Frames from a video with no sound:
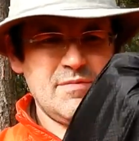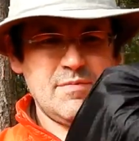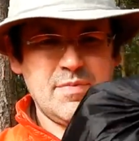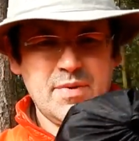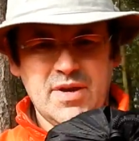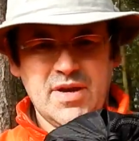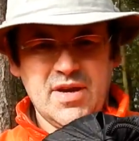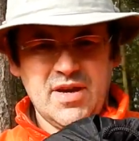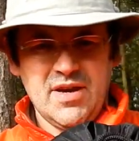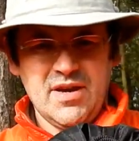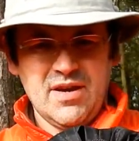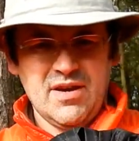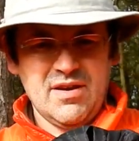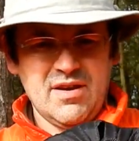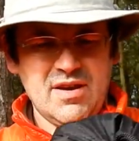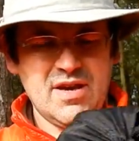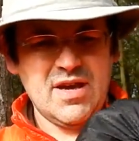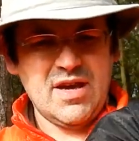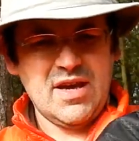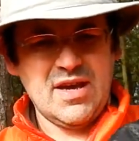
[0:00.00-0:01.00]
but
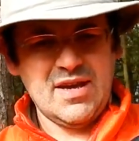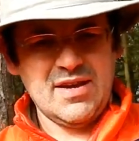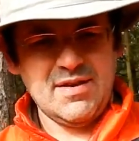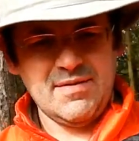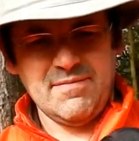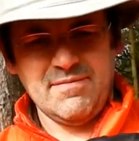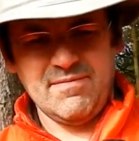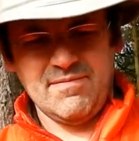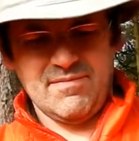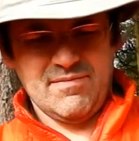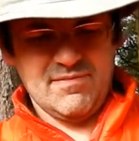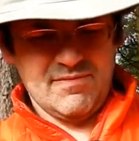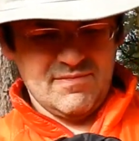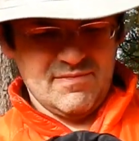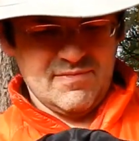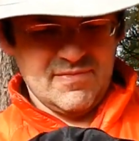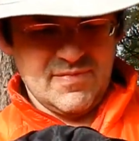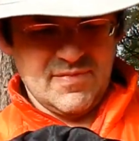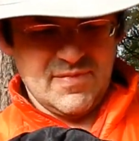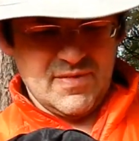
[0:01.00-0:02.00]

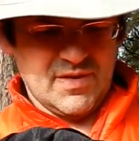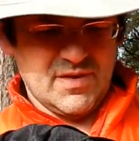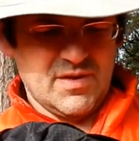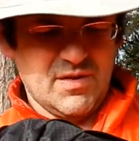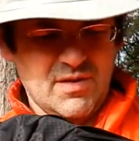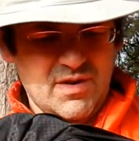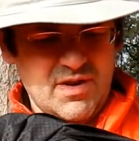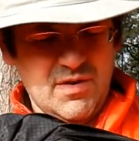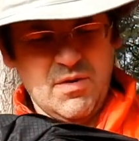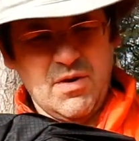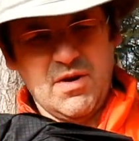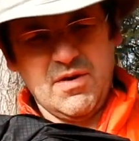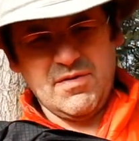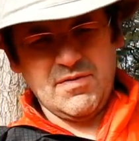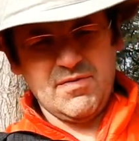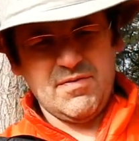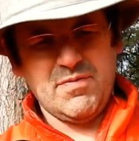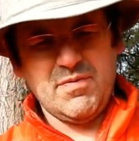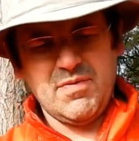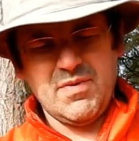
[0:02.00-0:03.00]
it's only
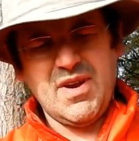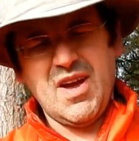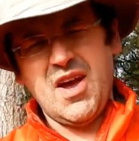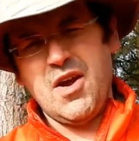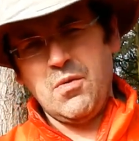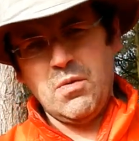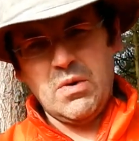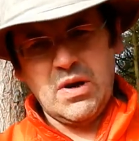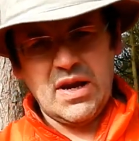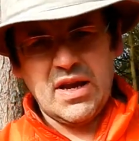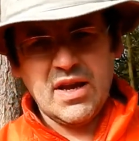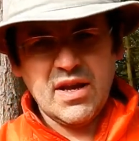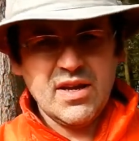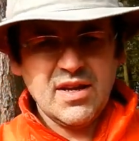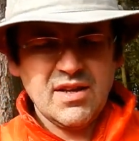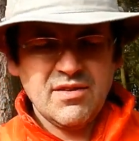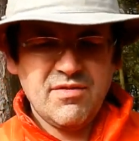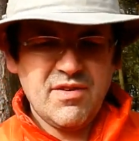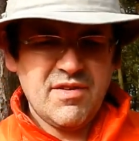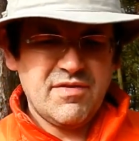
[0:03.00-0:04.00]
only
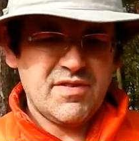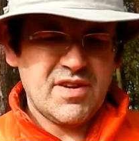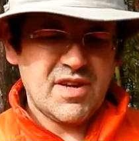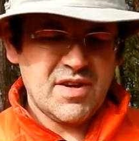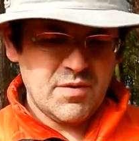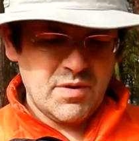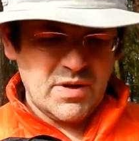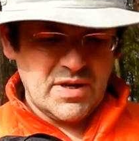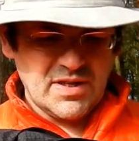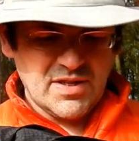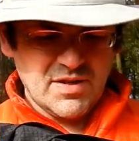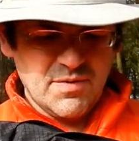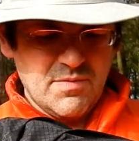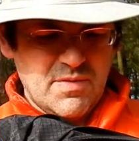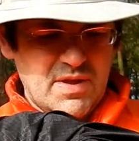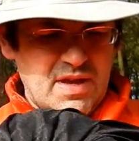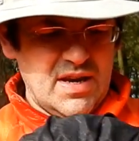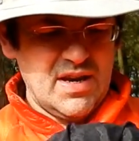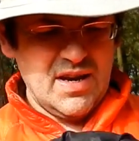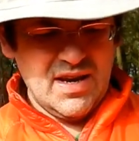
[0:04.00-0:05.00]
50 quid or
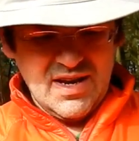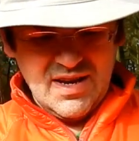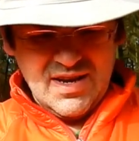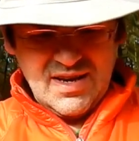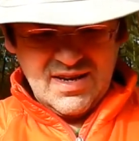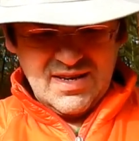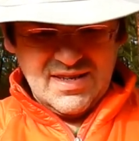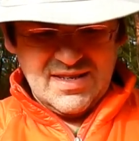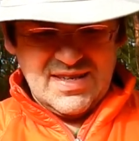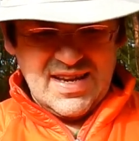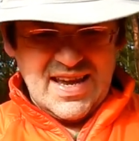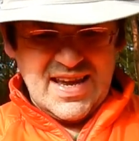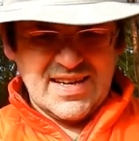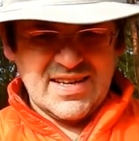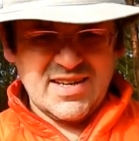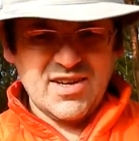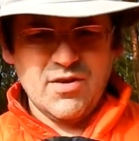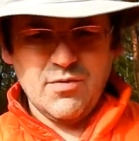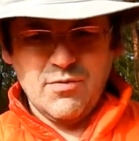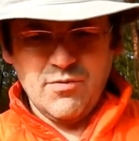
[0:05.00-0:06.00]
something.
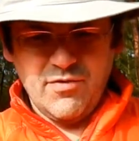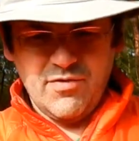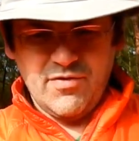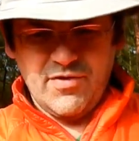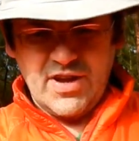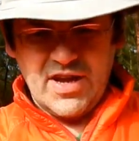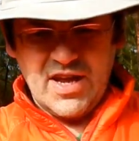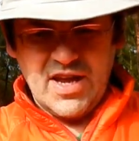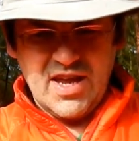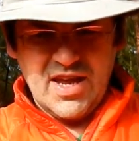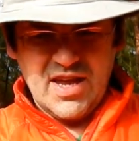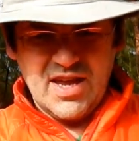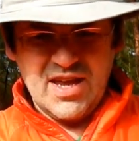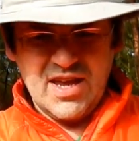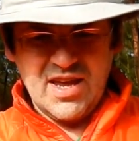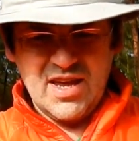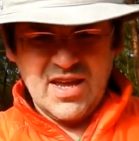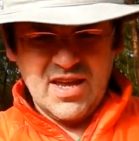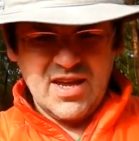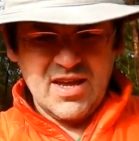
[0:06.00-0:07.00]
Dead comfy.
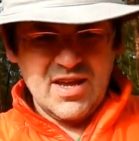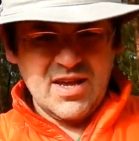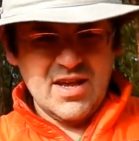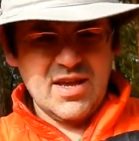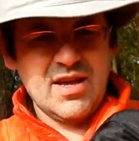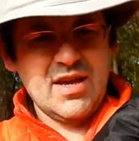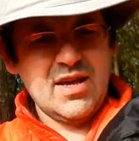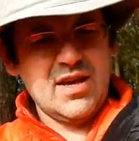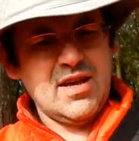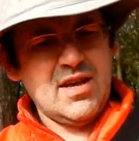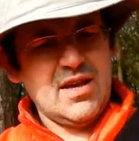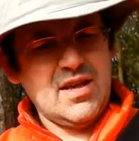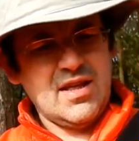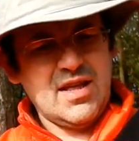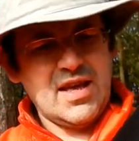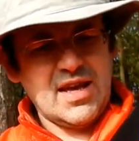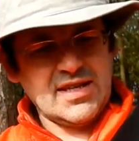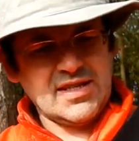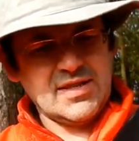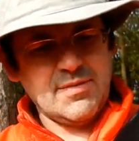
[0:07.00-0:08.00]

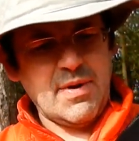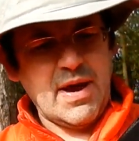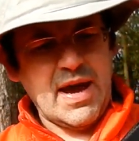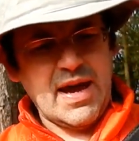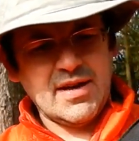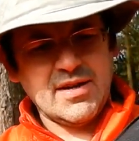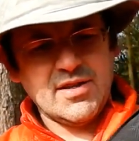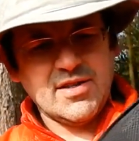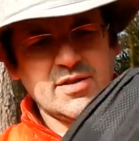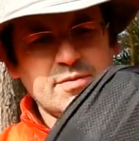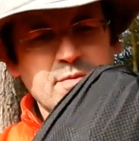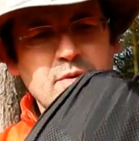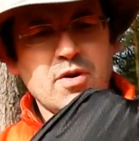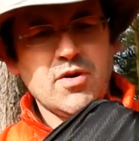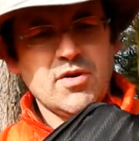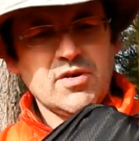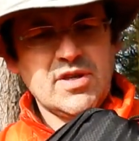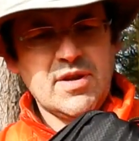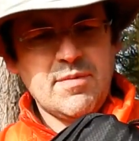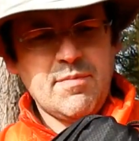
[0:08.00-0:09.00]
That's about as
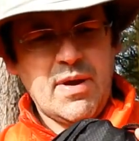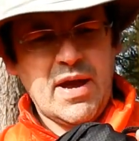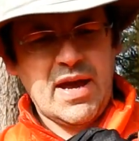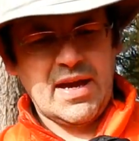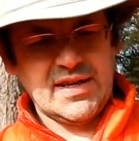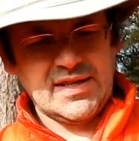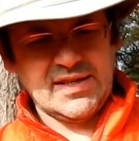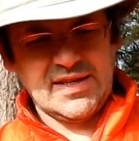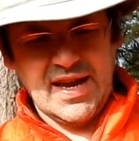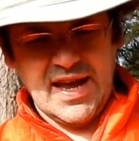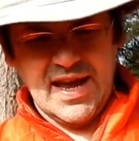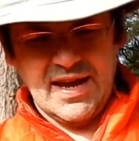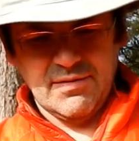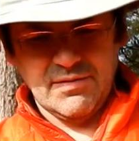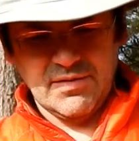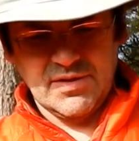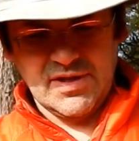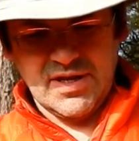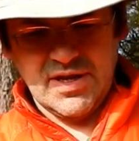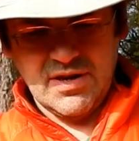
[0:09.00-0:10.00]
small as it packs
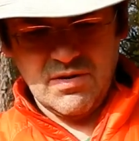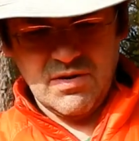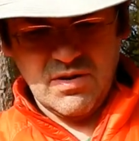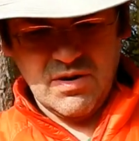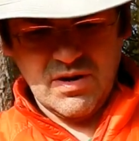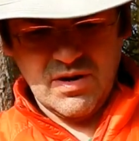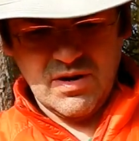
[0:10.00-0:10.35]
down to.